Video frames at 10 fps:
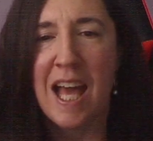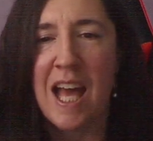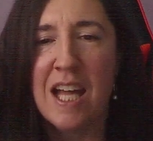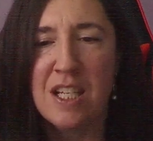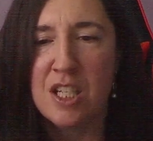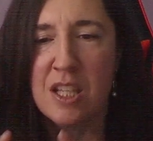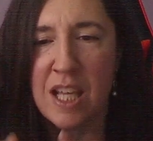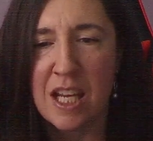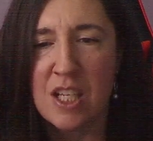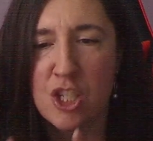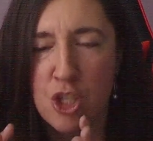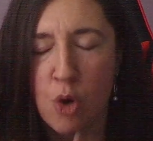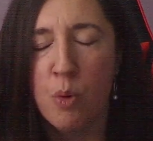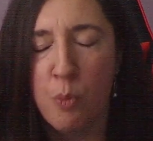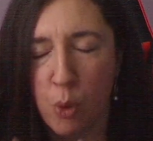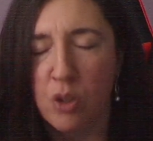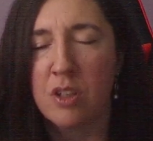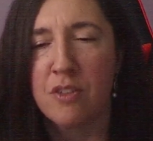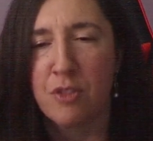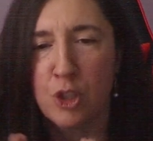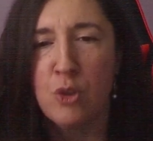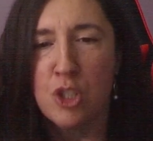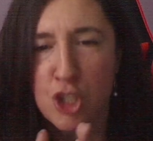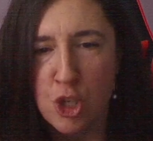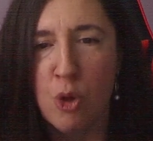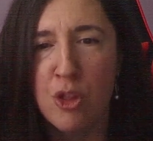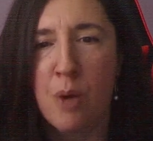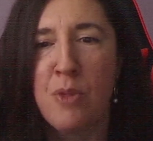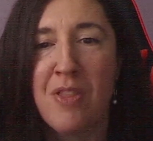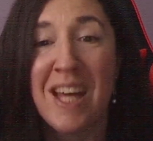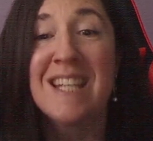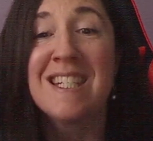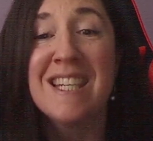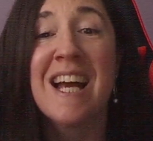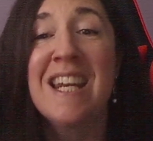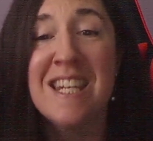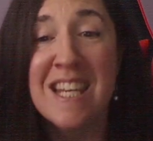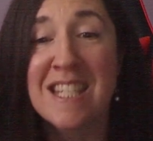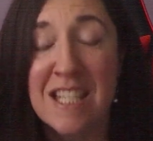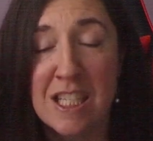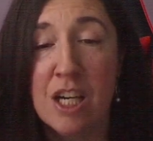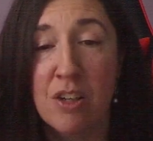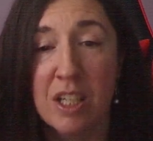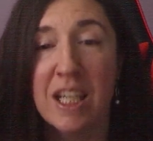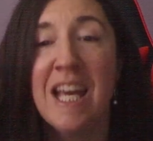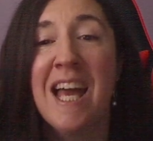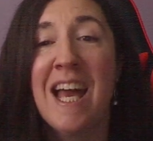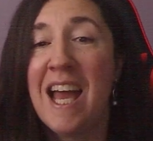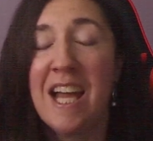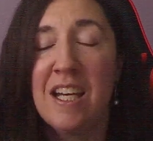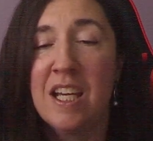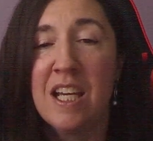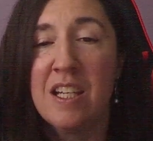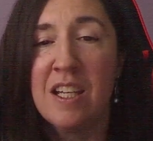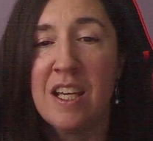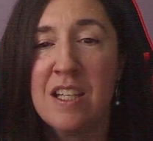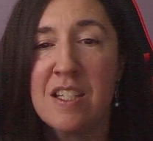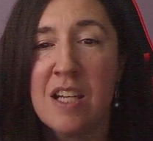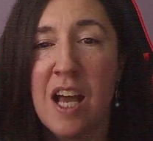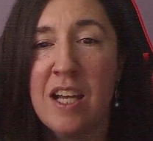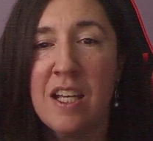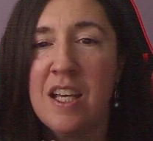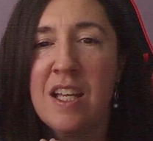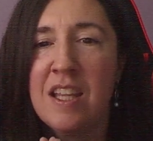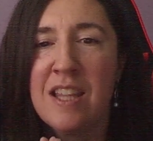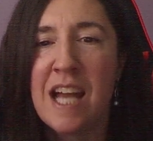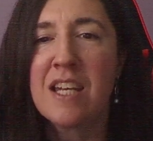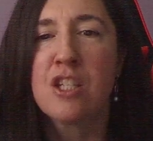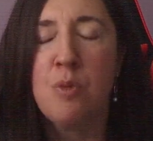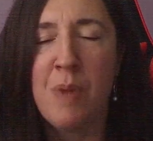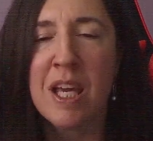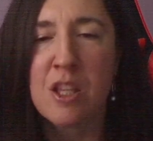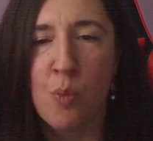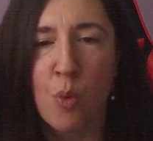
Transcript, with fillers: And it is so important for you to show them that that is not necessary. And it's not, that doesn't make them